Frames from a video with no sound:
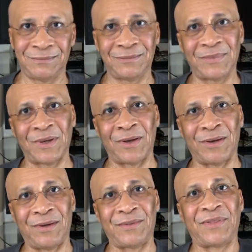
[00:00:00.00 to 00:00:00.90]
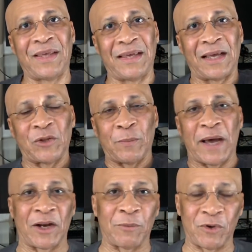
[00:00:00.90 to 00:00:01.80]
thing at the
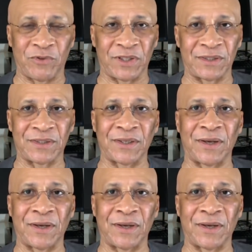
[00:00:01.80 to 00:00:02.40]
bottom of his